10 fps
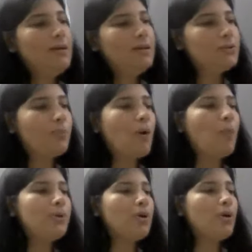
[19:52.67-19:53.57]
So
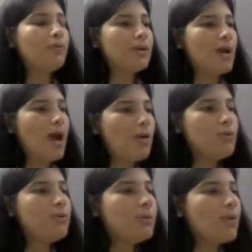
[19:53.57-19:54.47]

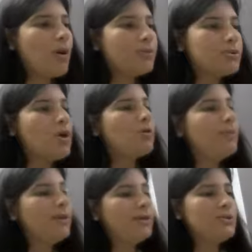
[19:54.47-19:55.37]
how a proper
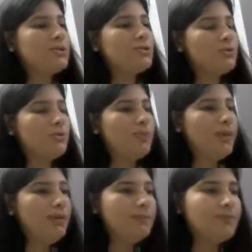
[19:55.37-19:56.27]
documentation should
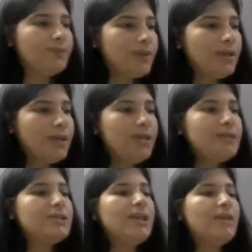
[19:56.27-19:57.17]
be.
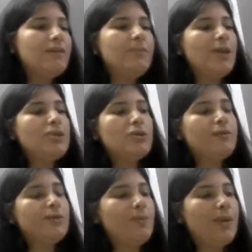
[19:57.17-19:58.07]
Each and every page of
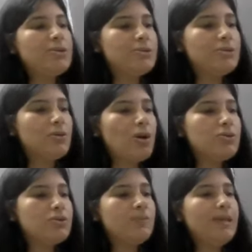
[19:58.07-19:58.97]
the patient
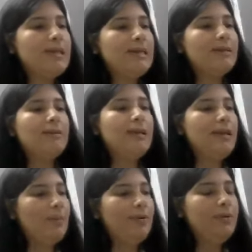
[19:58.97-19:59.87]
record should be clearly
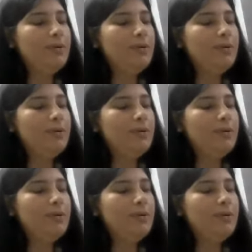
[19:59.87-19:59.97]
labeled